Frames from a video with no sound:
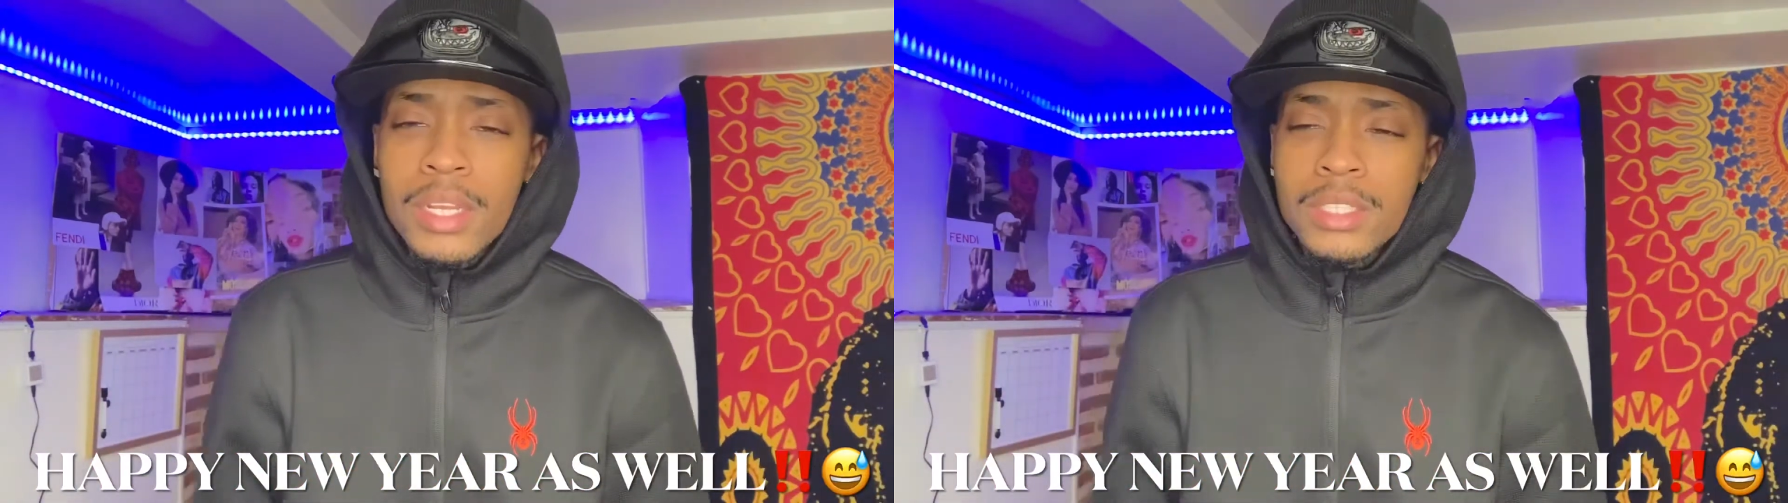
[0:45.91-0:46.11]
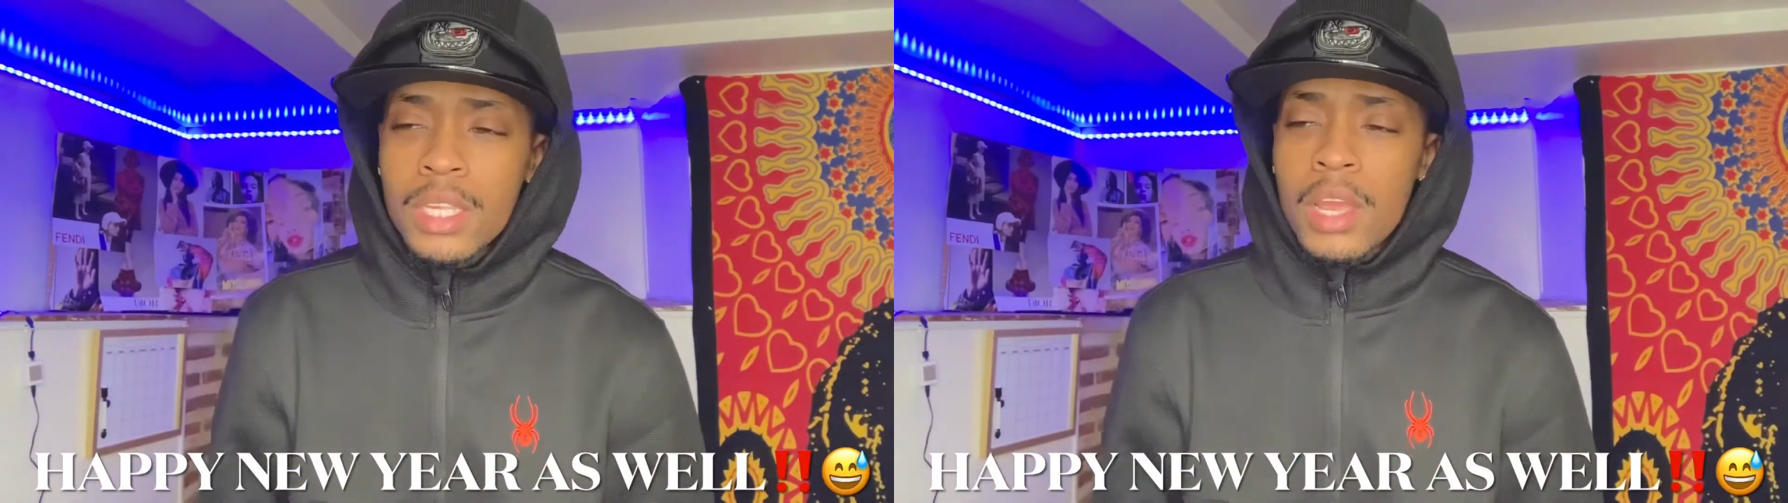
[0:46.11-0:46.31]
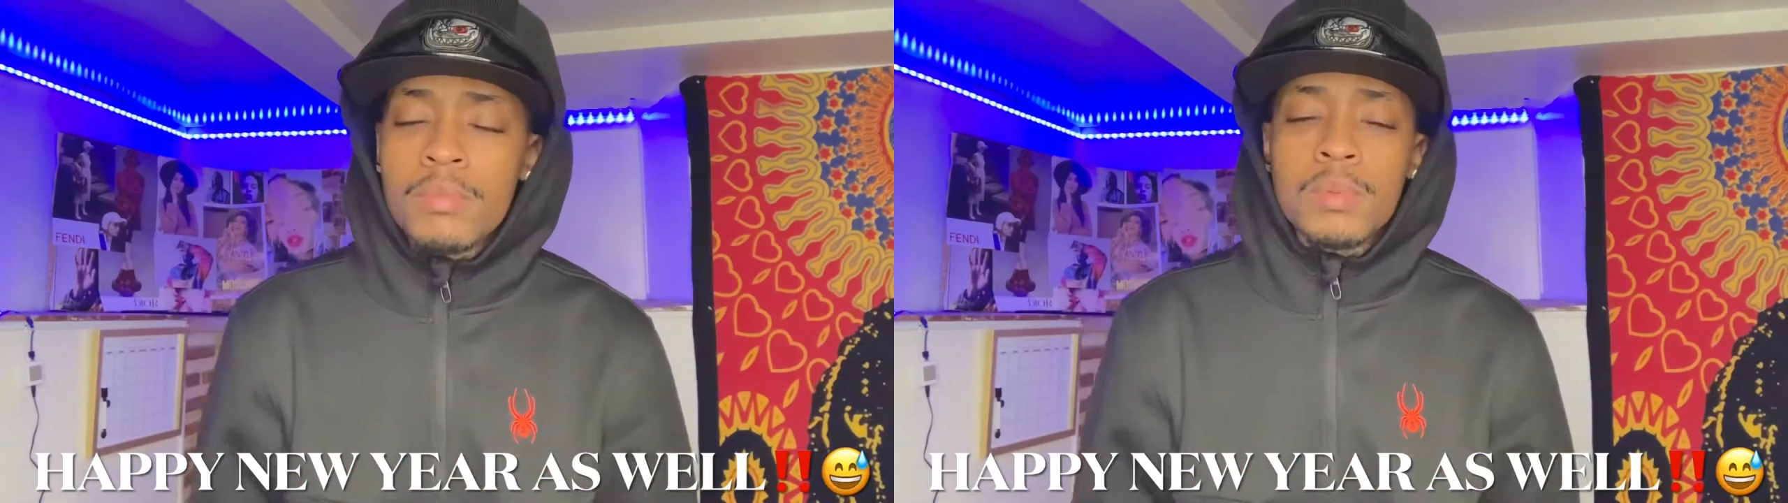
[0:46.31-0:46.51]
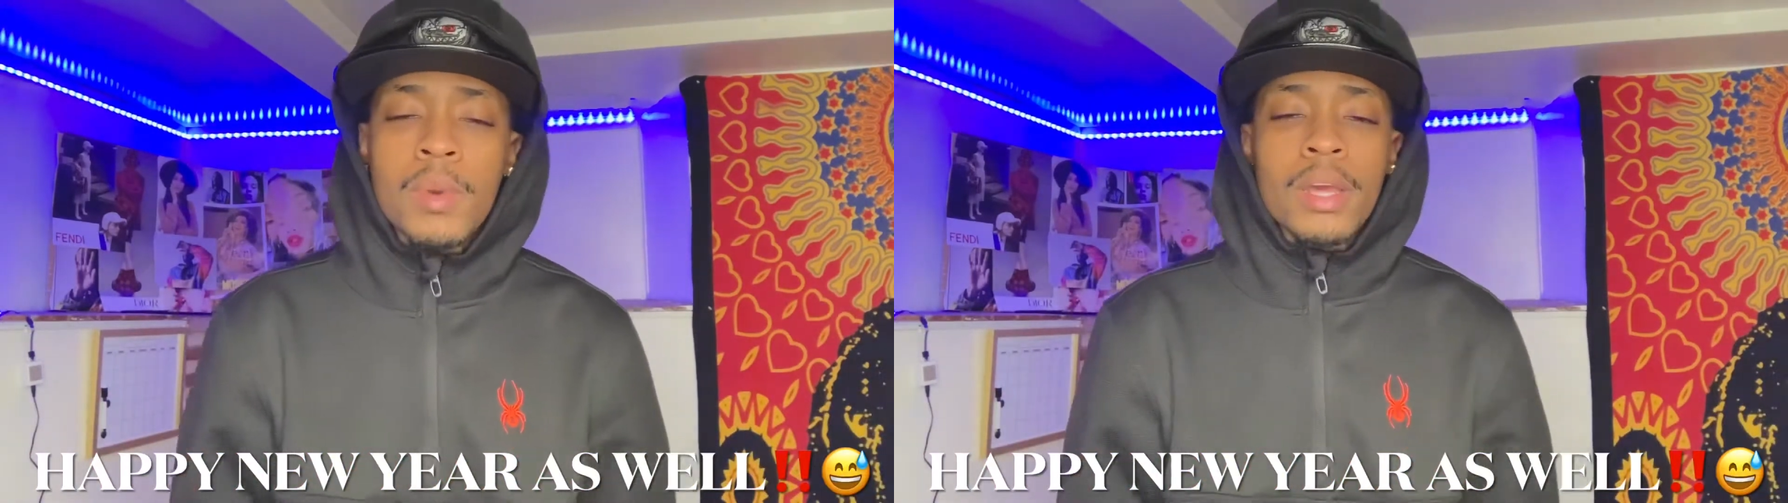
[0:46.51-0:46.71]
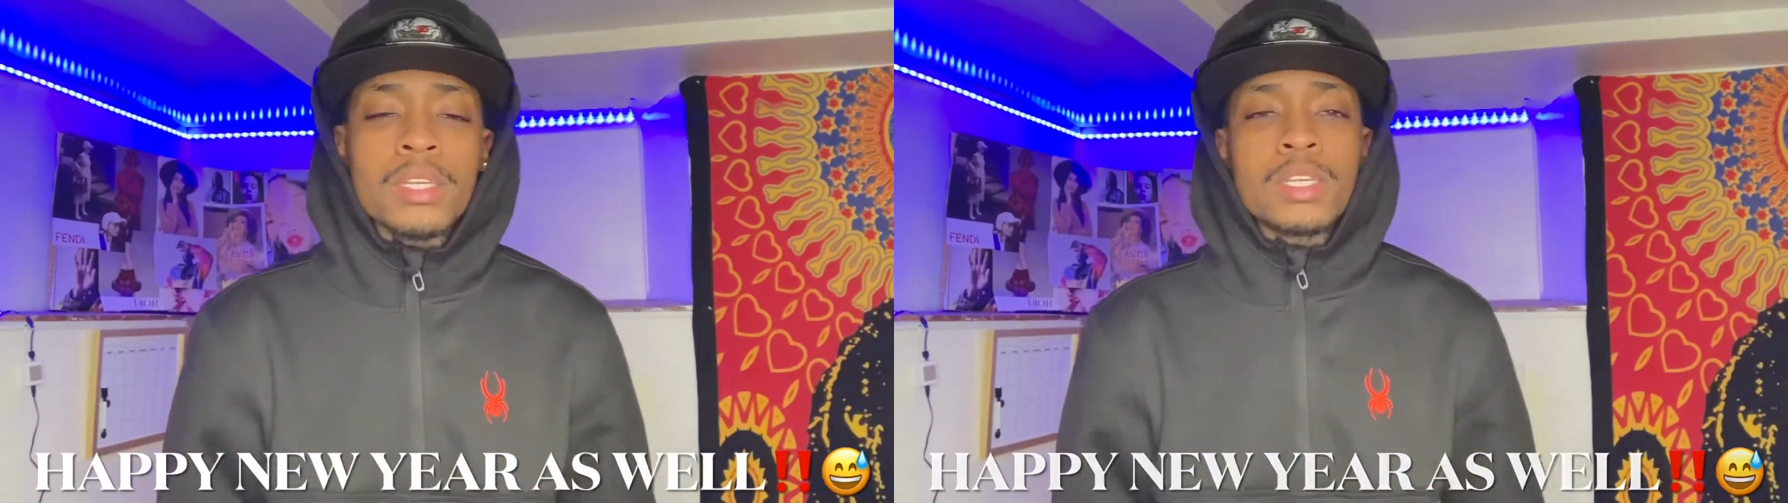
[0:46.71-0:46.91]
to everybody
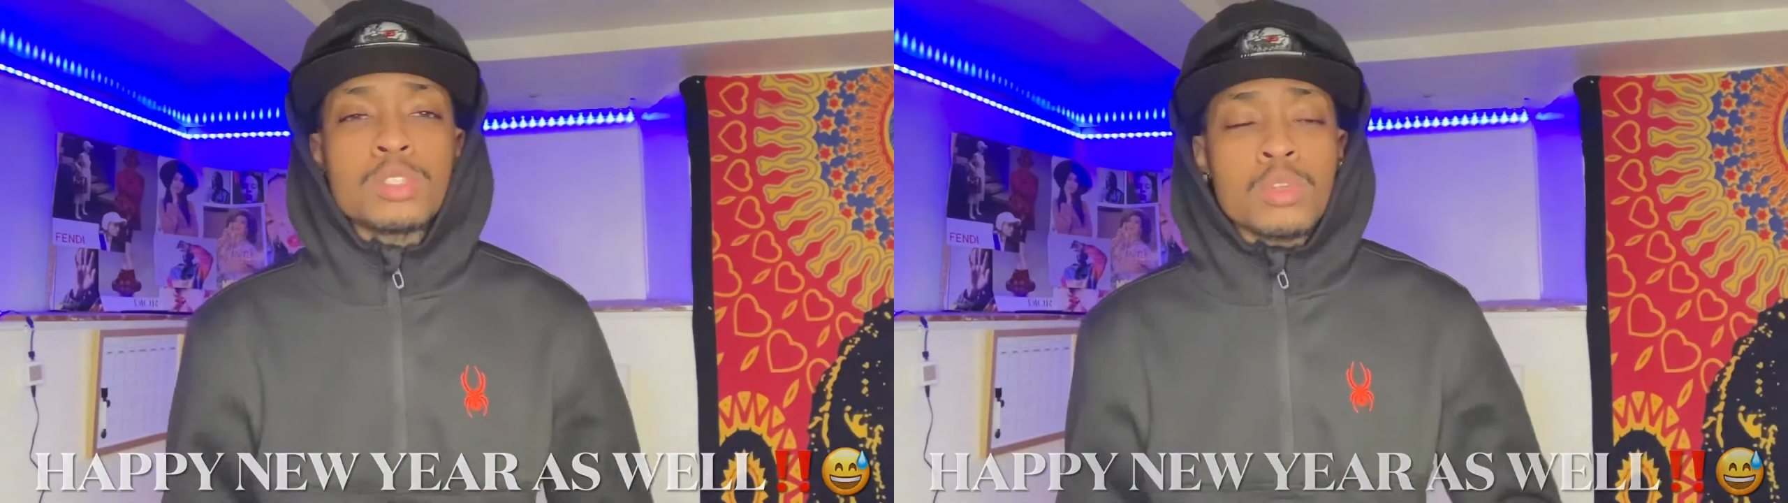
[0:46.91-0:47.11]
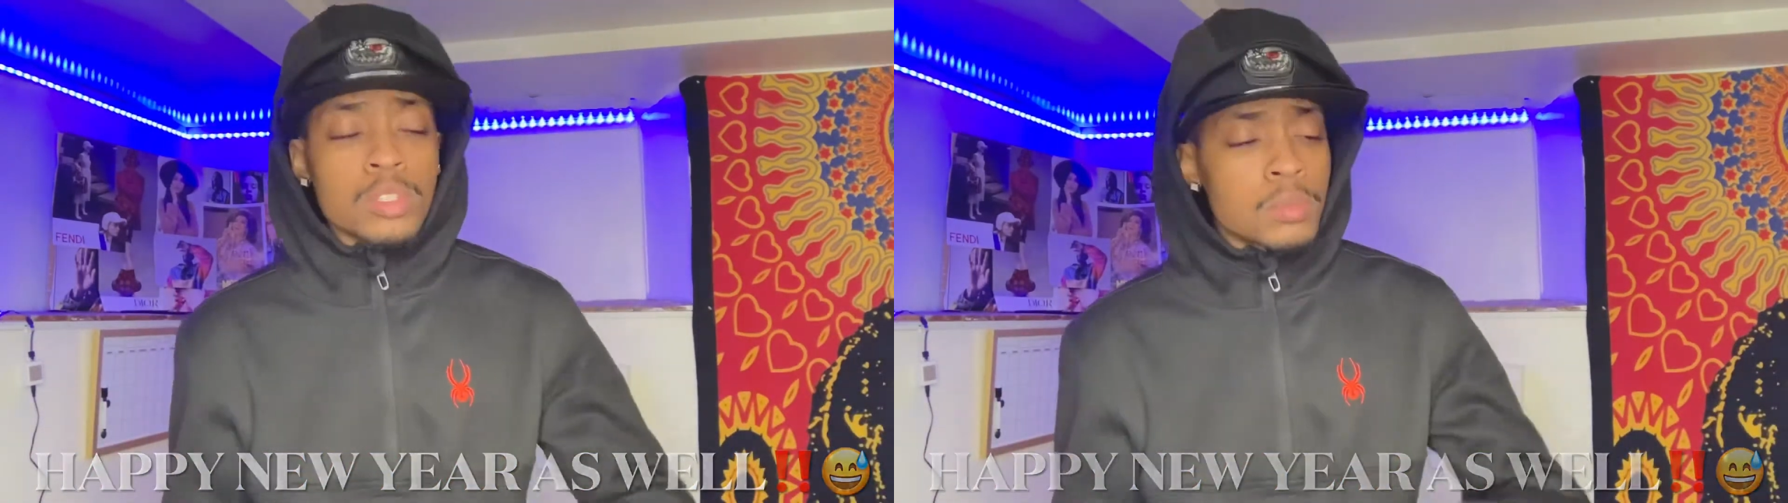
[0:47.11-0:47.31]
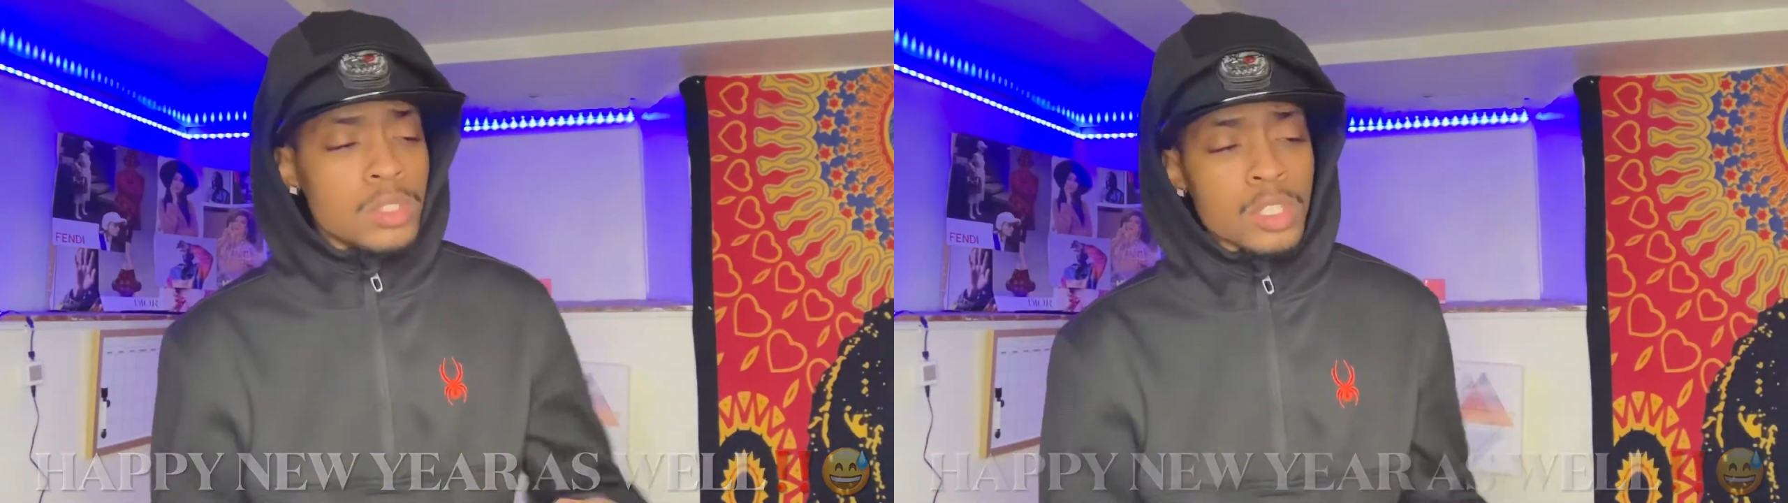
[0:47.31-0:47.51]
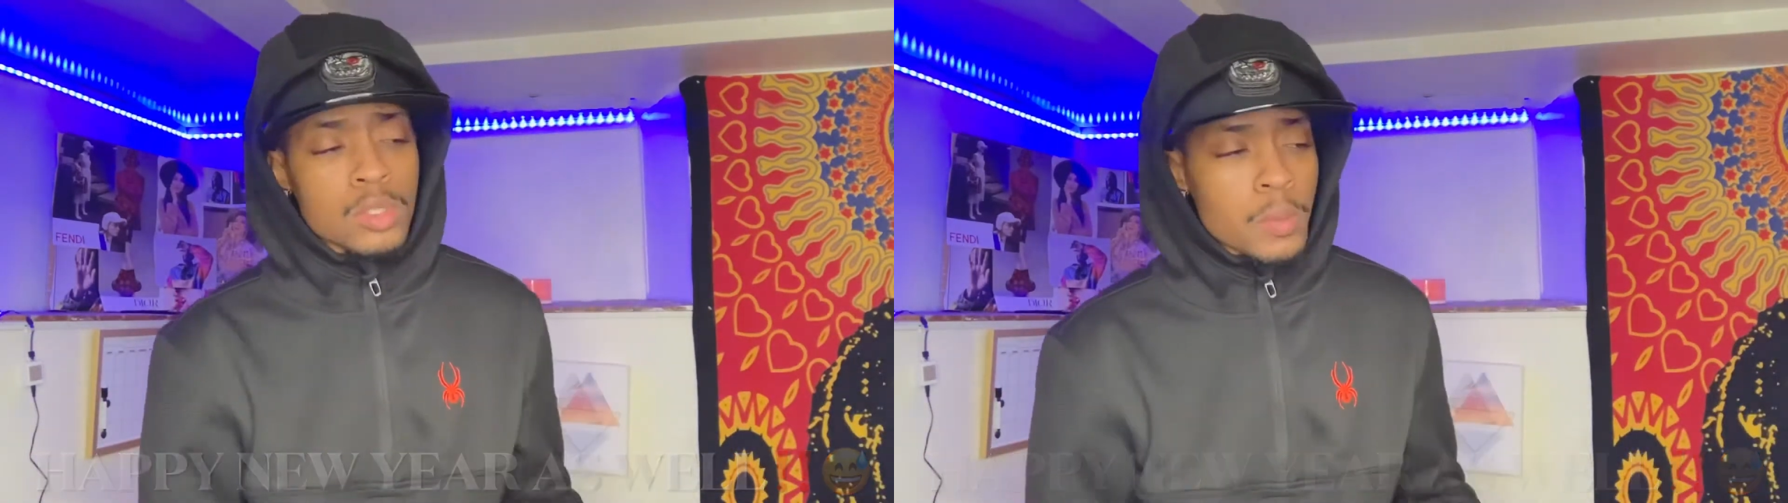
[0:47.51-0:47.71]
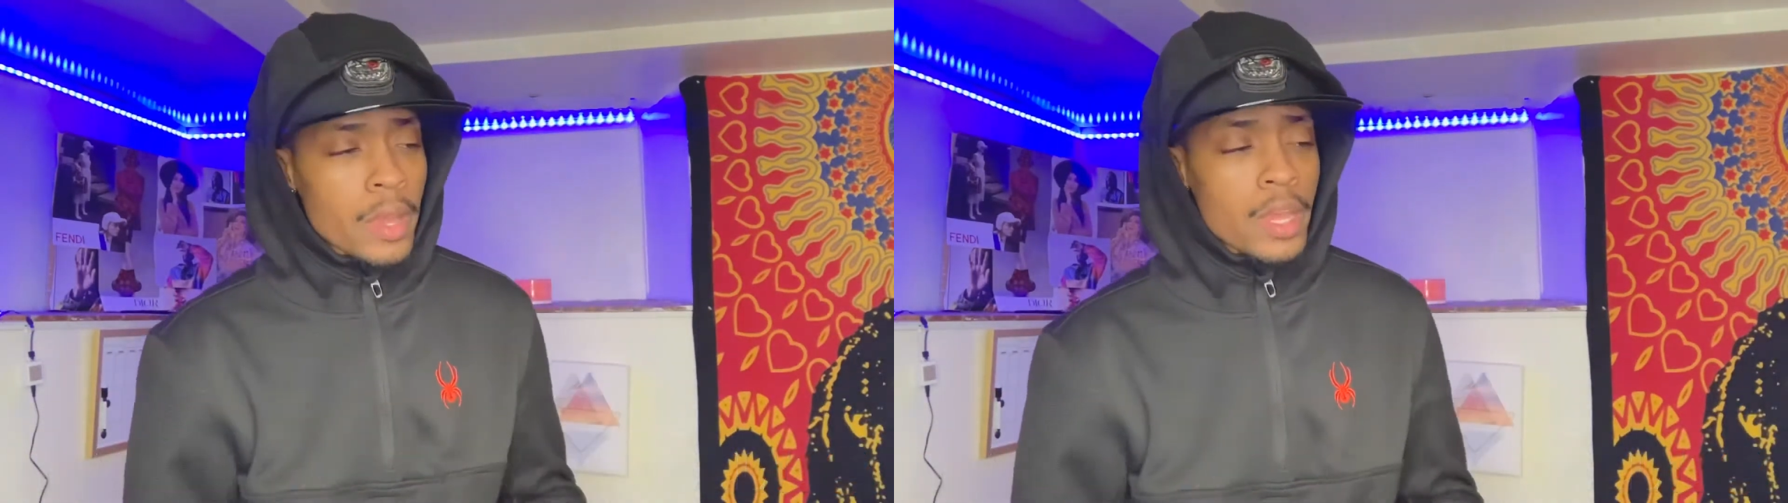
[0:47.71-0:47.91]
because Christmas just
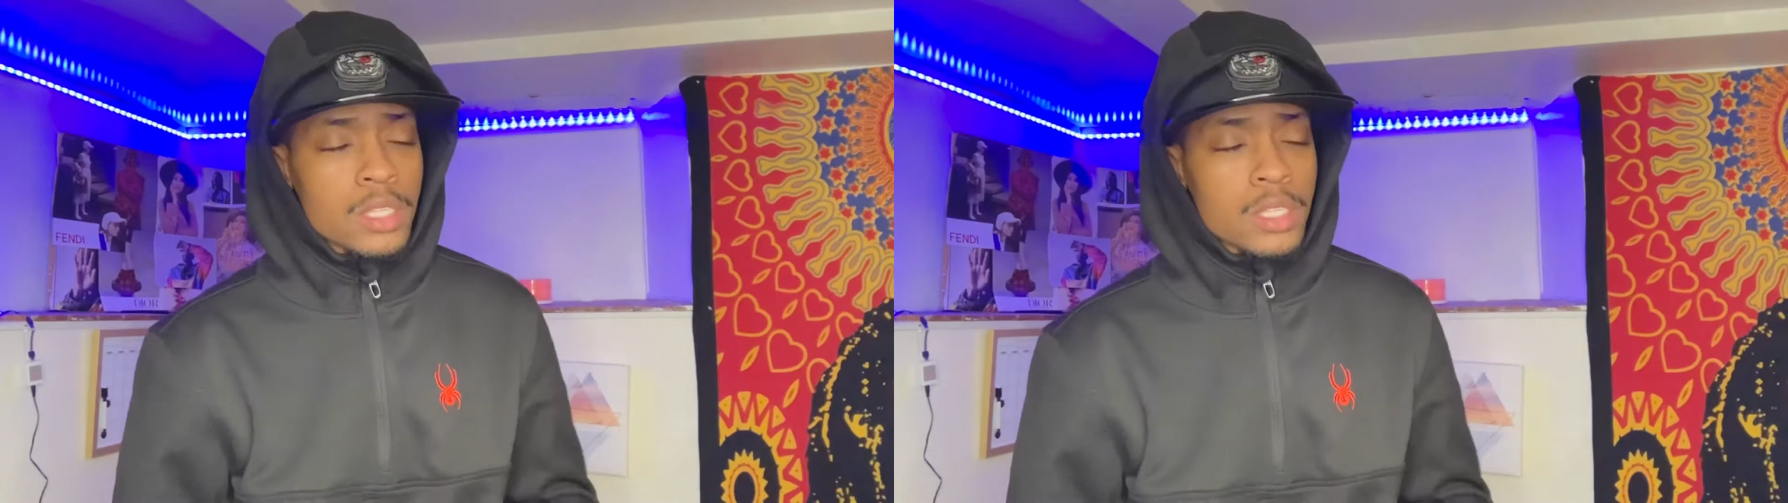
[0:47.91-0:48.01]
passed.